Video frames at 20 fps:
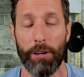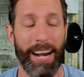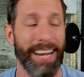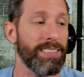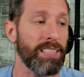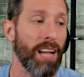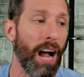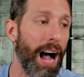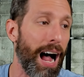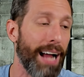
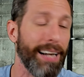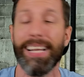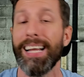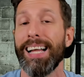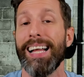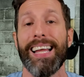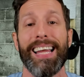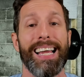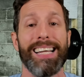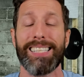And Todd
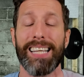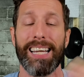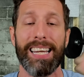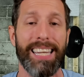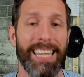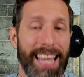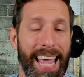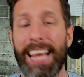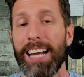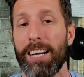is the
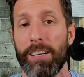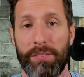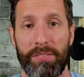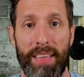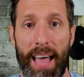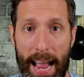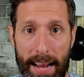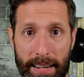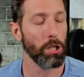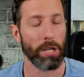king of that.